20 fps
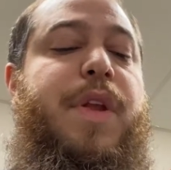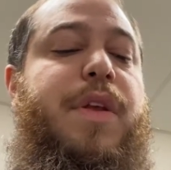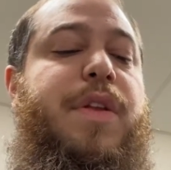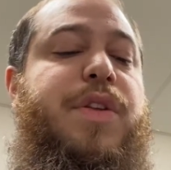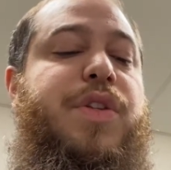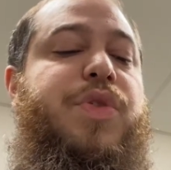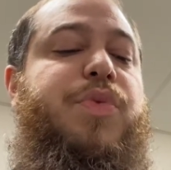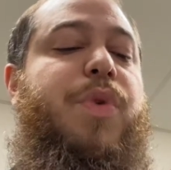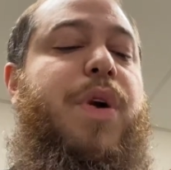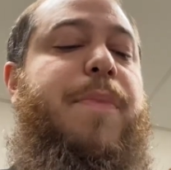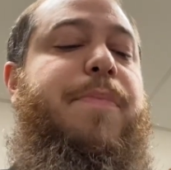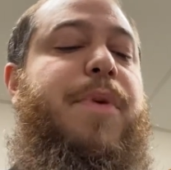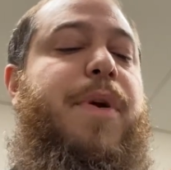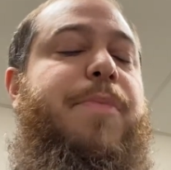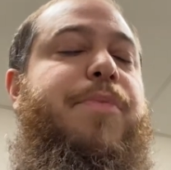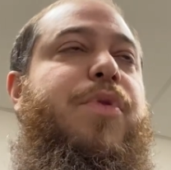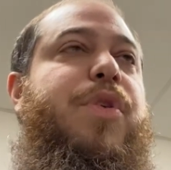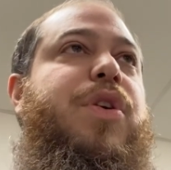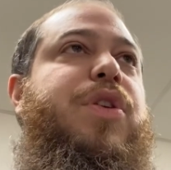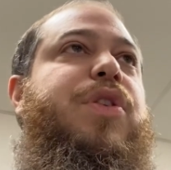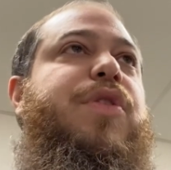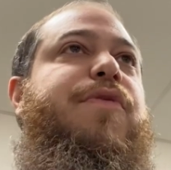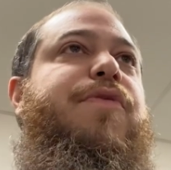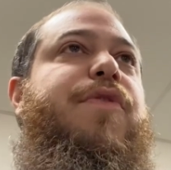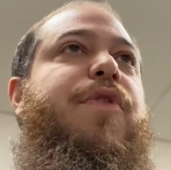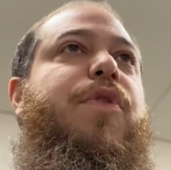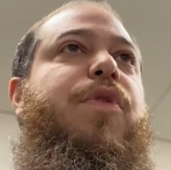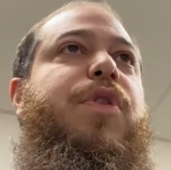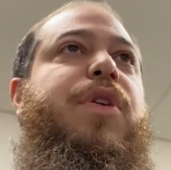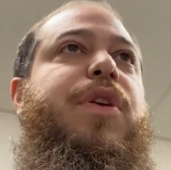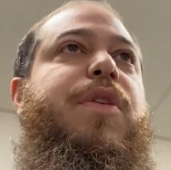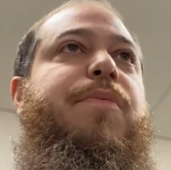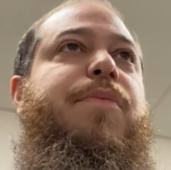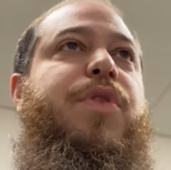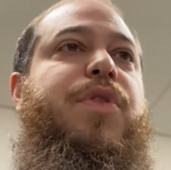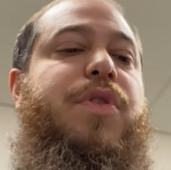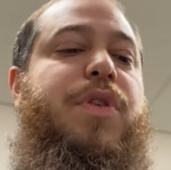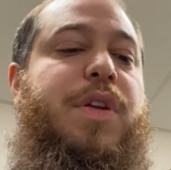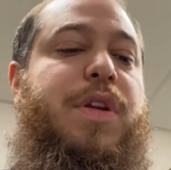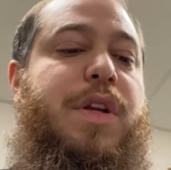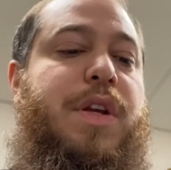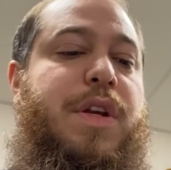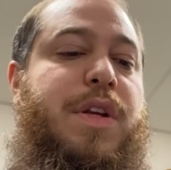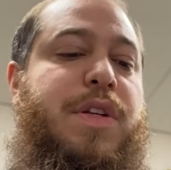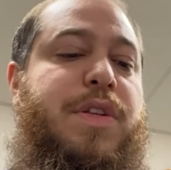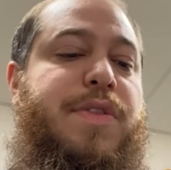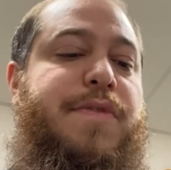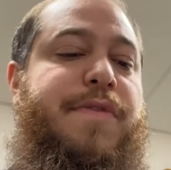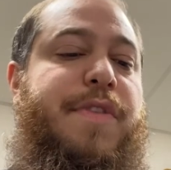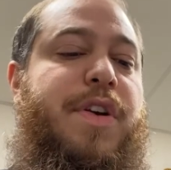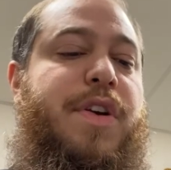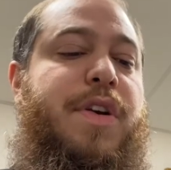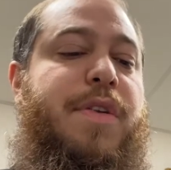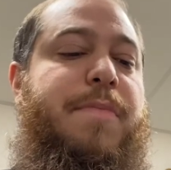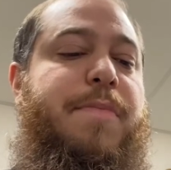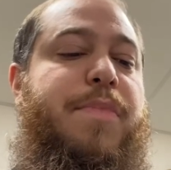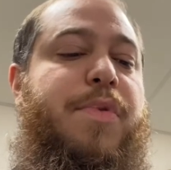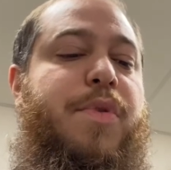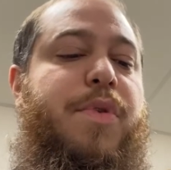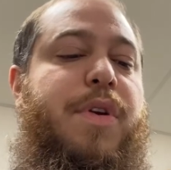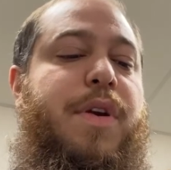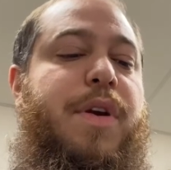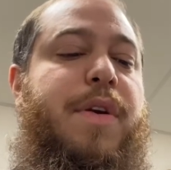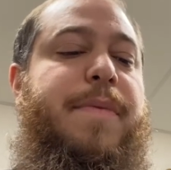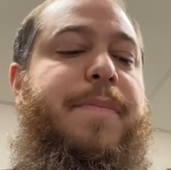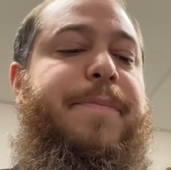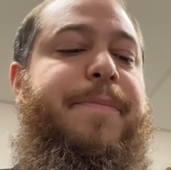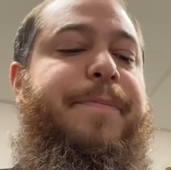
This is why preparation for Holy Communion is very important.